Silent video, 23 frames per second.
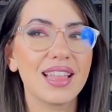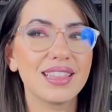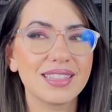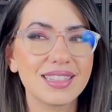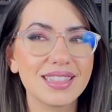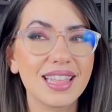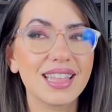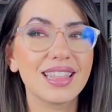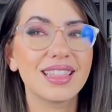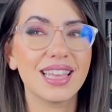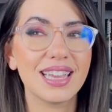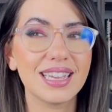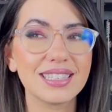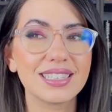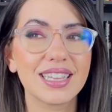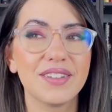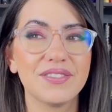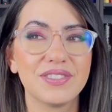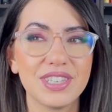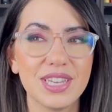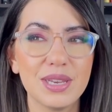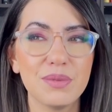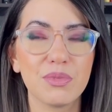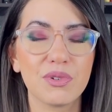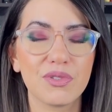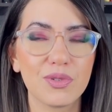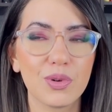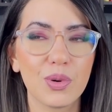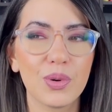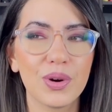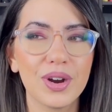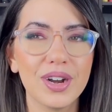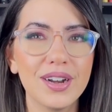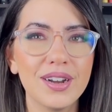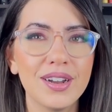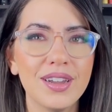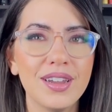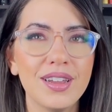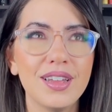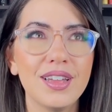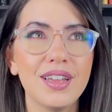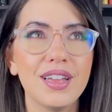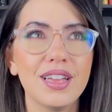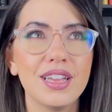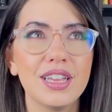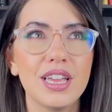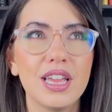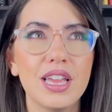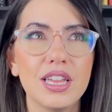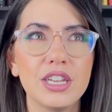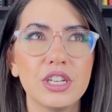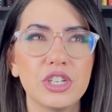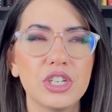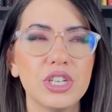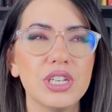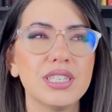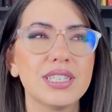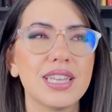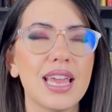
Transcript: the things I've seen before, she's